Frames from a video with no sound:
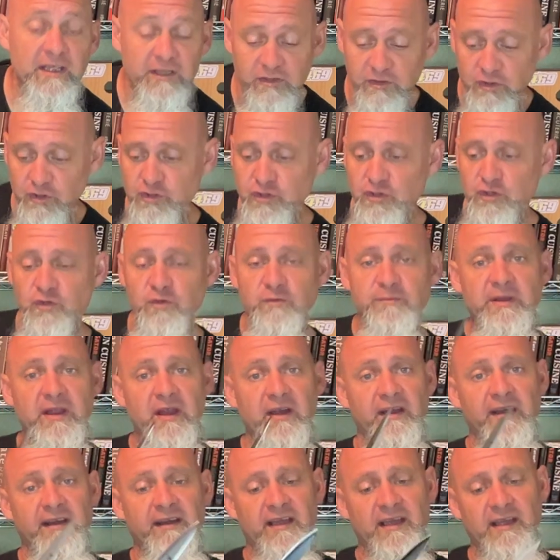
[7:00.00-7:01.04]
The Shun
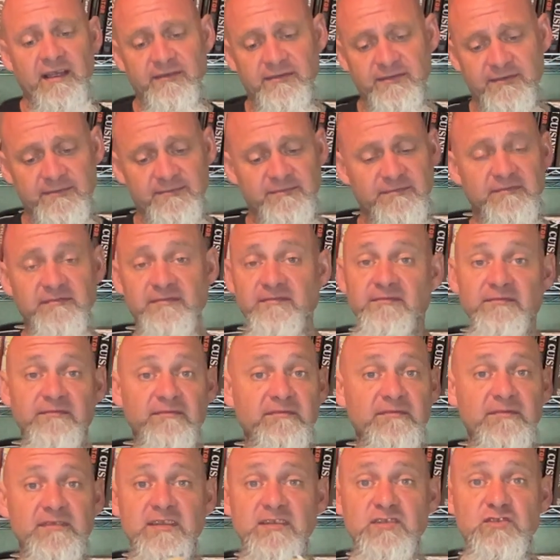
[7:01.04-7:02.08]
paring knife.
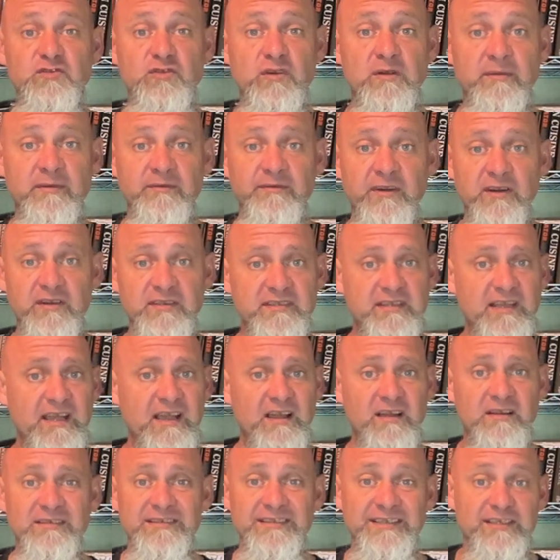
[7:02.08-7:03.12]
Extremely
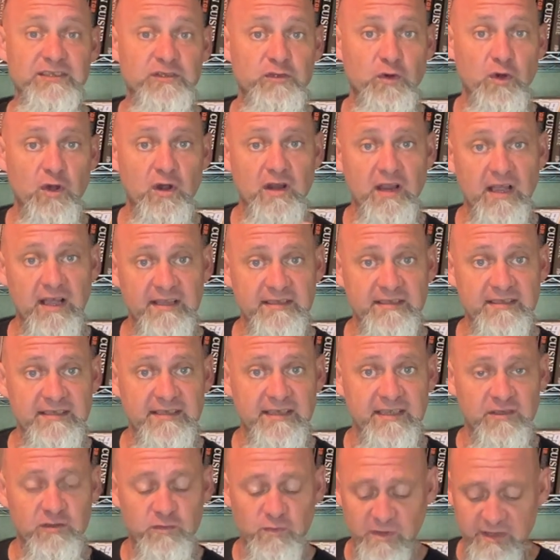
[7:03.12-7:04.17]
versatile, can do all kinds of
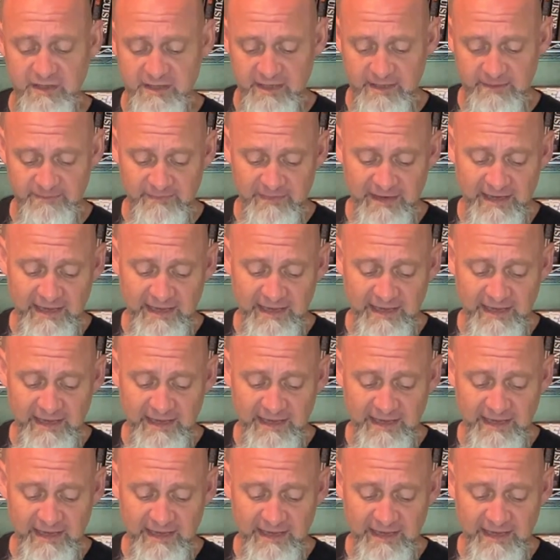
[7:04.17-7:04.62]
things with it,